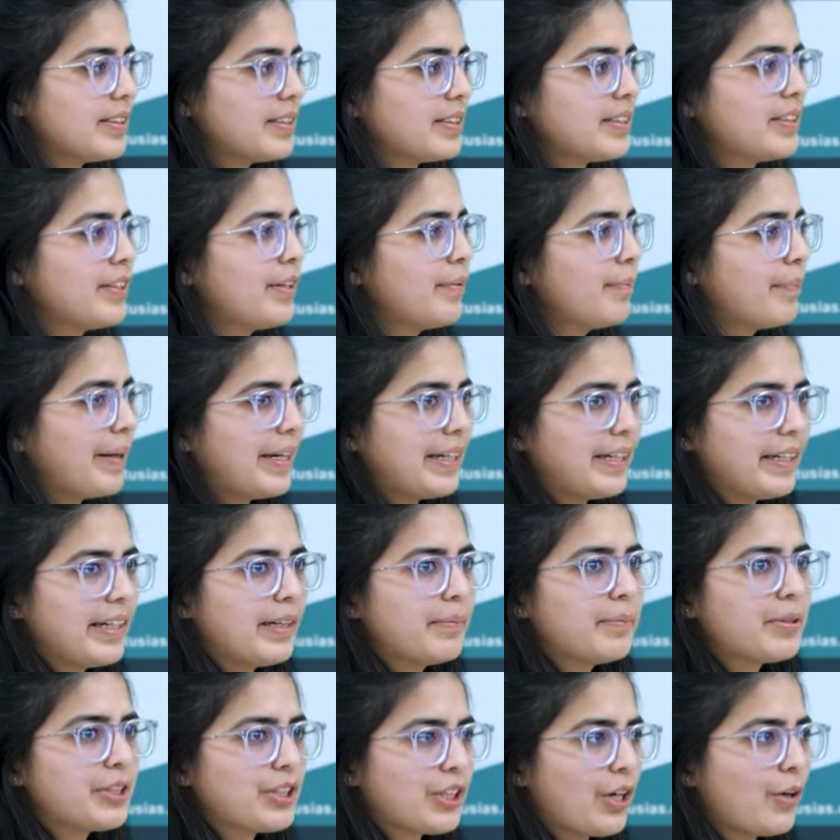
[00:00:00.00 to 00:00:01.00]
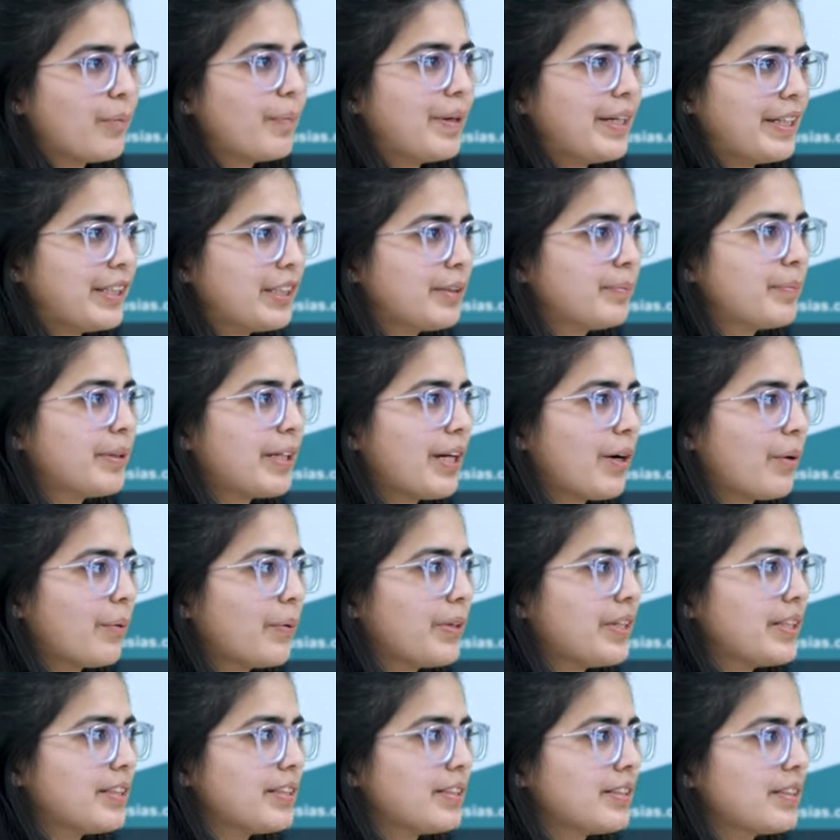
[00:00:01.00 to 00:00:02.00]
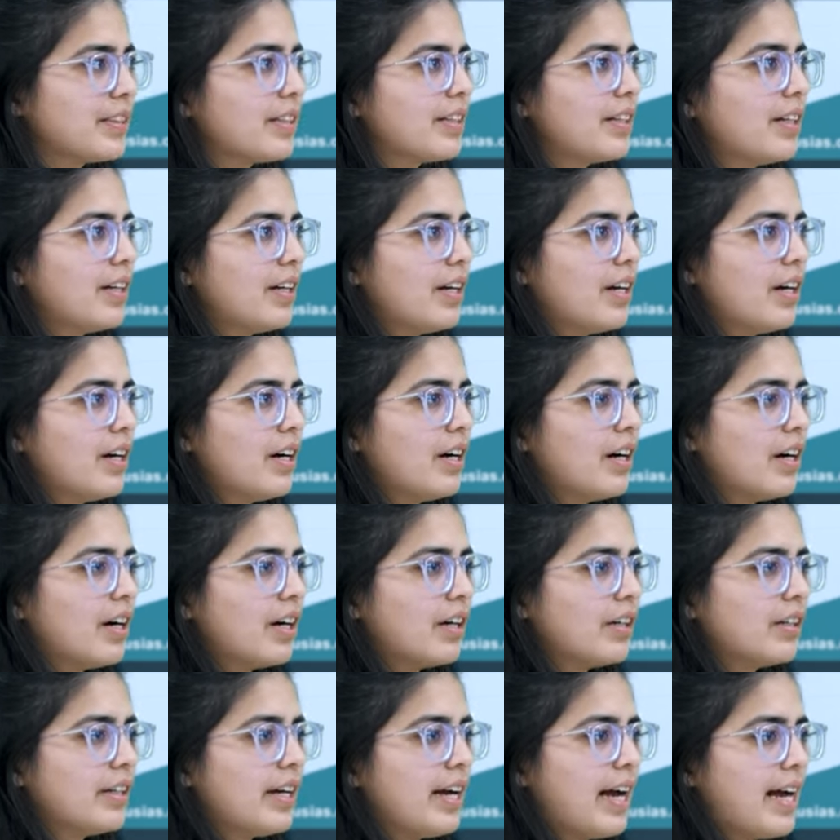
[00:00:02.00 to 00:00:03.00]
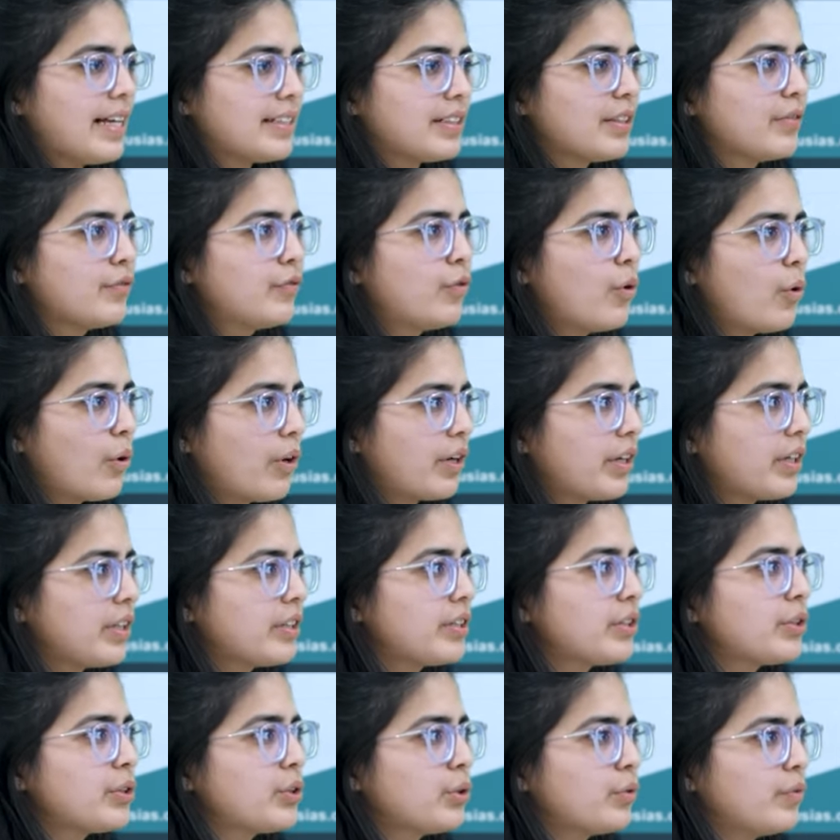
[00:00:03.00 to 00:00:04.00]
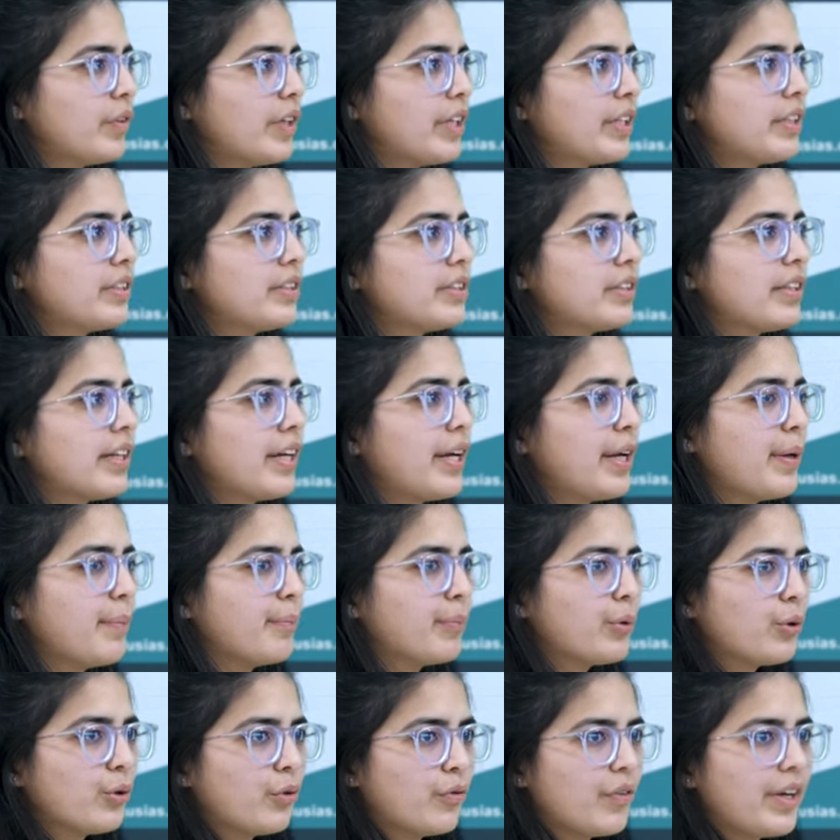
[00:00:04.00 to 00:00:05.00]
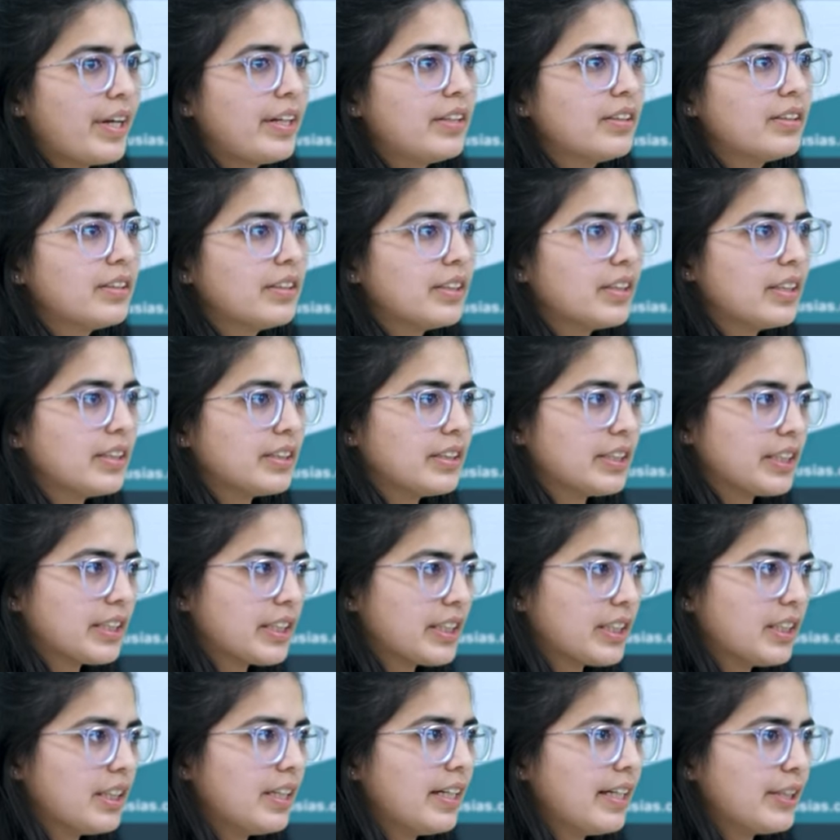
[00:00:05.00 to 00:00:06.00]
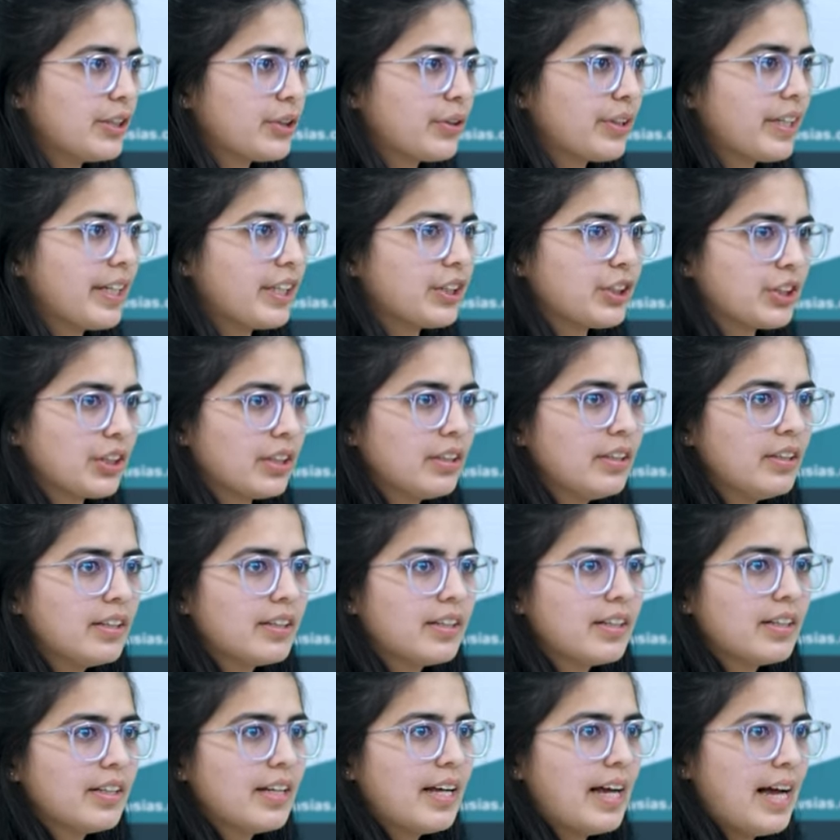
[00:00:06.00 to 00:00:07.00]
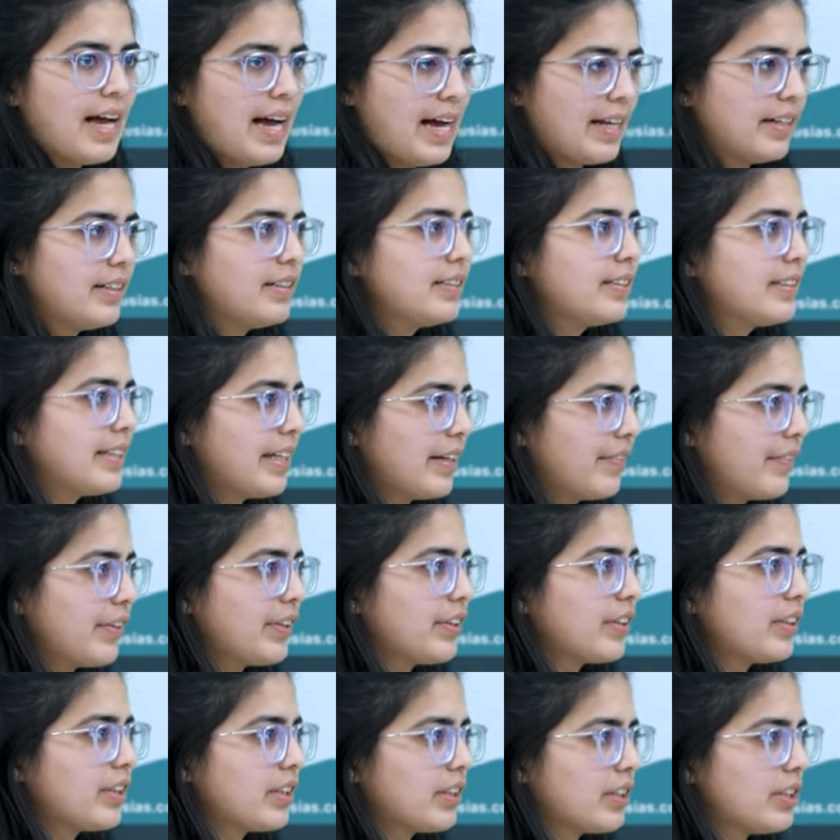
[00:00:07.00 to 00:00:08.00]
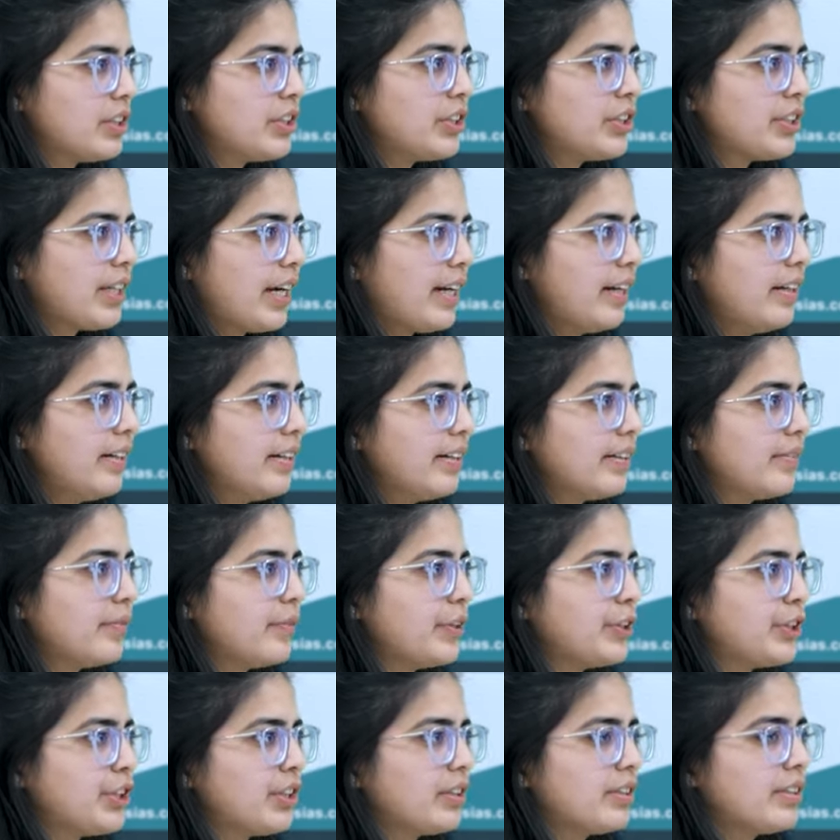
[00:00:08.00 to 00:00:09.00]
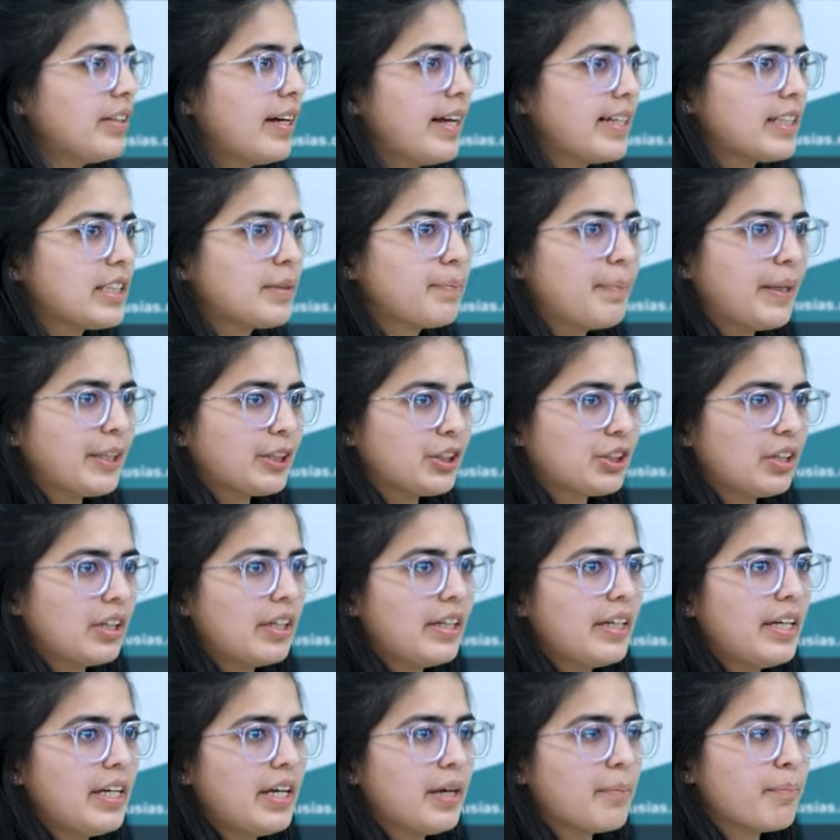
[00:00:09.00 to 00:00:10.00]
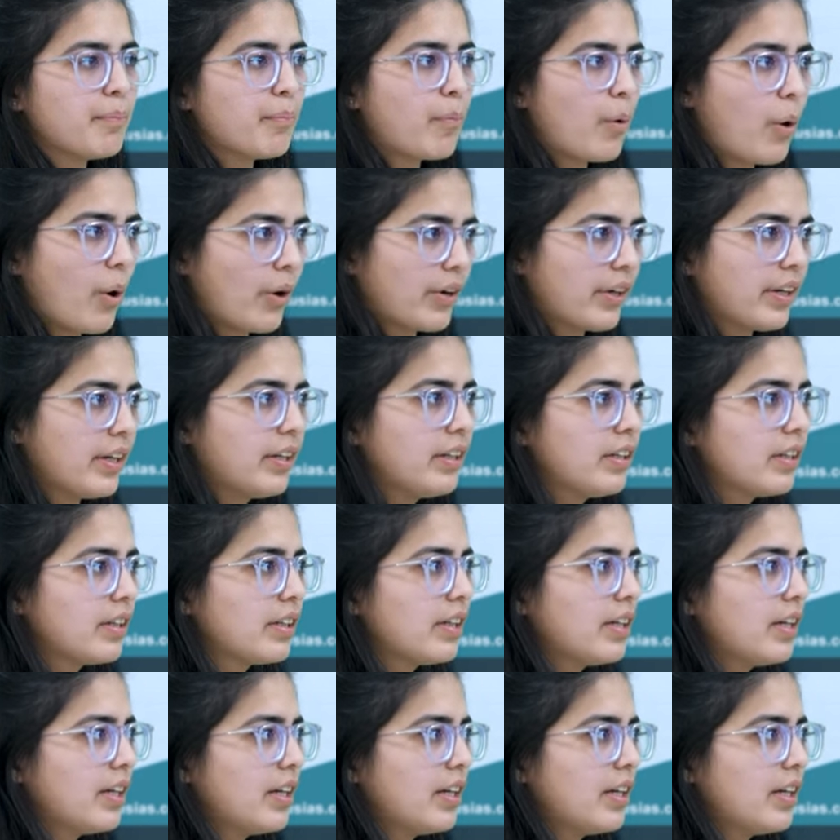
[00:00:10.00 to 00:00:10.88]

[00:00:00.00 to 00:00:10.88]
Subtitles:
Sir, Beti Bachao, Beti Padhao is has a focus towards improving the girl education and saving the girl child, which is especially important